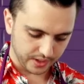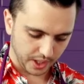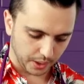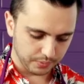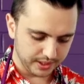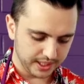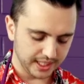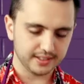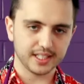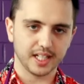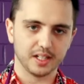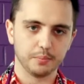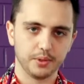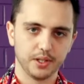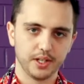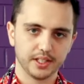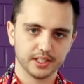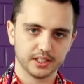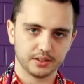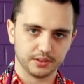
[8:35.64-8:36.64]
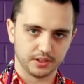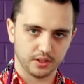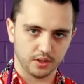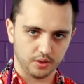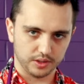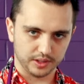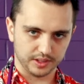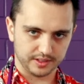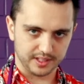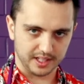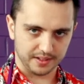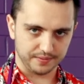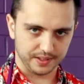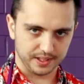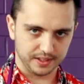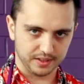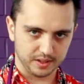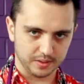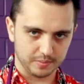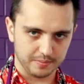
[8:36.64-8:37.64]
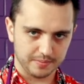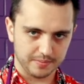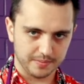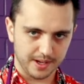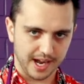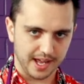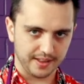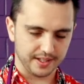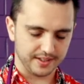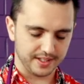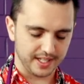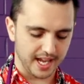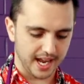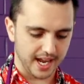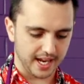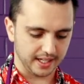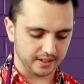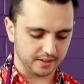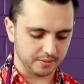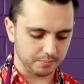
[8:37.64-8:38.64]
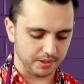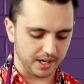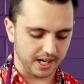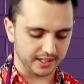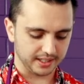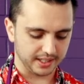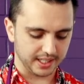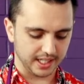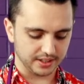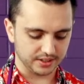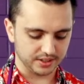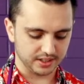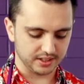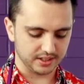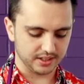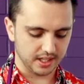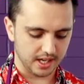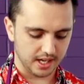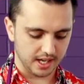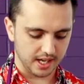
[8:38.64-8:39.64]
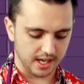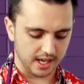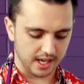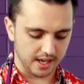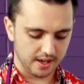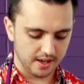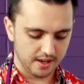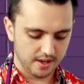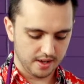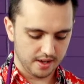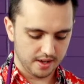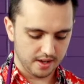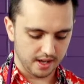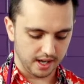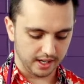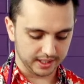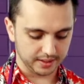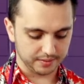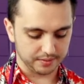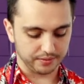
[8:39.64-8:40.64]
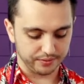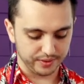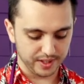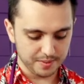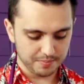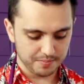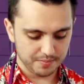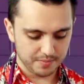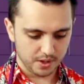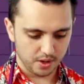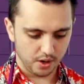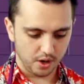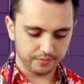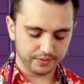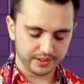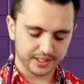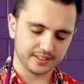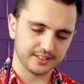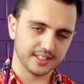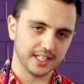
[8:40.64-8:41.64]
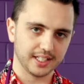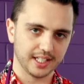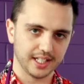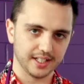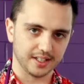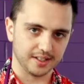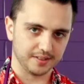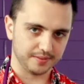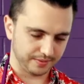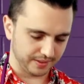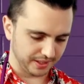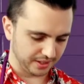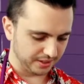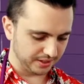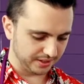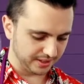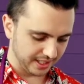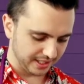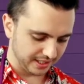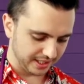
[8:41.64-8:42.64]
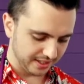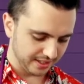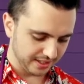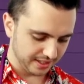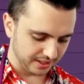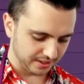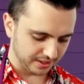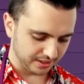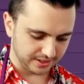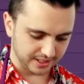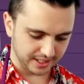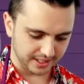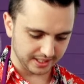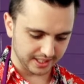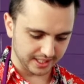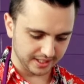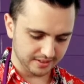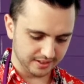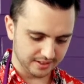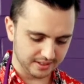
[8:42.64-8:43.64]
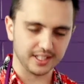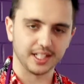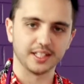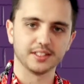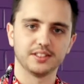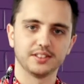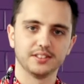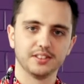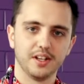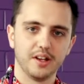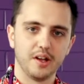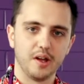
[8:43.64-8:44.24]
with these kind of burgers with all the stuff in them and then the egg binding agent, I'm gonna give it a flip. Hopefully they stay together. If they don't stay together, they don't stay together, and that's,